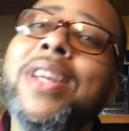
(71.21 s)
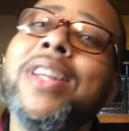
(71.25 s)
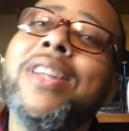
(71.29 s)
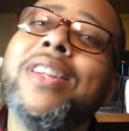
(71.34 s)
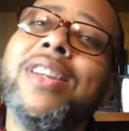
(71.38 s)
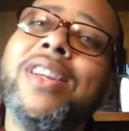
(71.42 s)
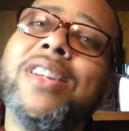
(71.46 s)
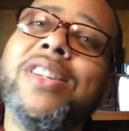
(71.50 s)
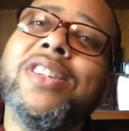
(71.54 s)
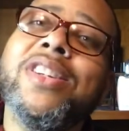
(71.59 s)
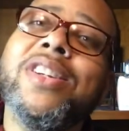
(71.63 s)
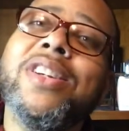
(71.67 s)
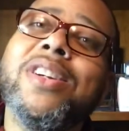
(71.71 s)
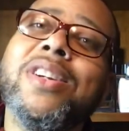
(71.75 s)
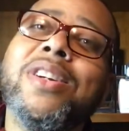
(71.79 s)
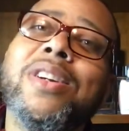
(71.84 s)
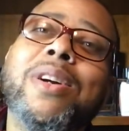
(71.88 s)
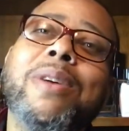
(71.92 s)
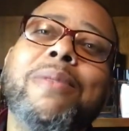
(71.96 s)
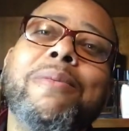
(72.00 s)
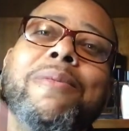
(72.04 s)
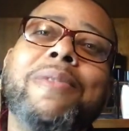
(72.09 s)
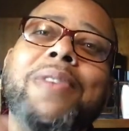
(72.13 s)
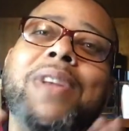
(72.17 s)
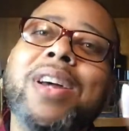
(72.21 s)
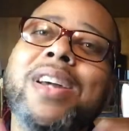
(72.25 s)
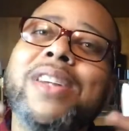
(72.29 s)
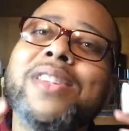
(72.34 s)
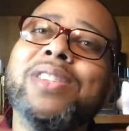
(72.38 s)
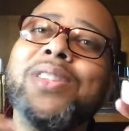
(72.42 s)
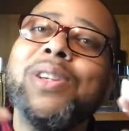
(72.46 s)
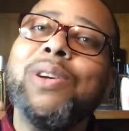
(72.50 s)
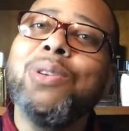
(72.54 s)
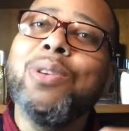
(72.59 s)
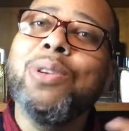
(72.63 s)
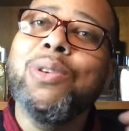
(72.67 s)
This year, I'm flying
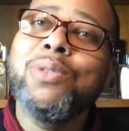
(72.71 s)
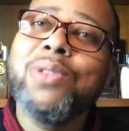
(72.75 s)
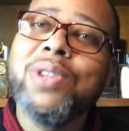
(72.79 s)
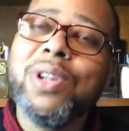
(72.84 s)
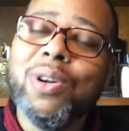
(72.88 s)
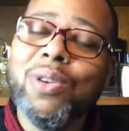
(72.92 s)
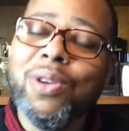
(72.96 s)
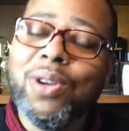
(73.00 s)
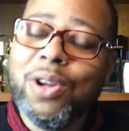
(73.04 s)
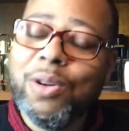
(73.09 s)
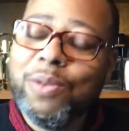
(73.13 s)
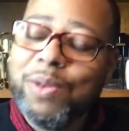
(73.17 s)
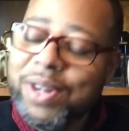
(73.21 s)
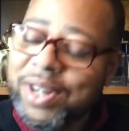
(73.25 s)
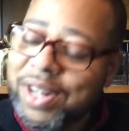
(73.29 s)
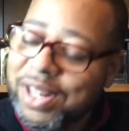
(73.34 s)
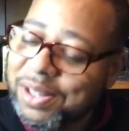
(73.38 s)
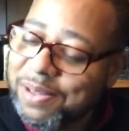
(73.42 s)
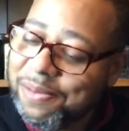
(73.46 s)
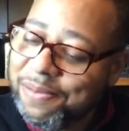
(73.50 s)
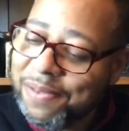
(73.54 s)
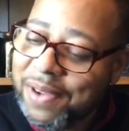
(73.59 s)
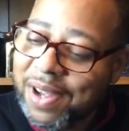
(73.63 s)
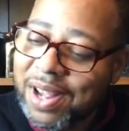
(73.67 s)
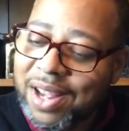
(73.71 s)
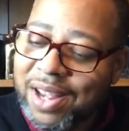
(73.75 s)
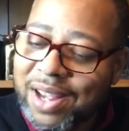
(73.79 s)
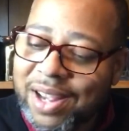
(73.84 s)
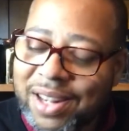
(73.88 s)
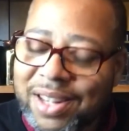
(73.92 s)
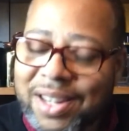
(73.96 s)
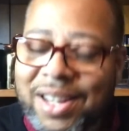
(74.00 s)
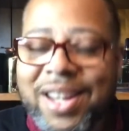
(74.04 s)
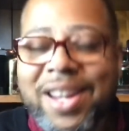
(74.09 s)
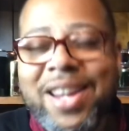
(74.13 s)
solo dolo and it's fine.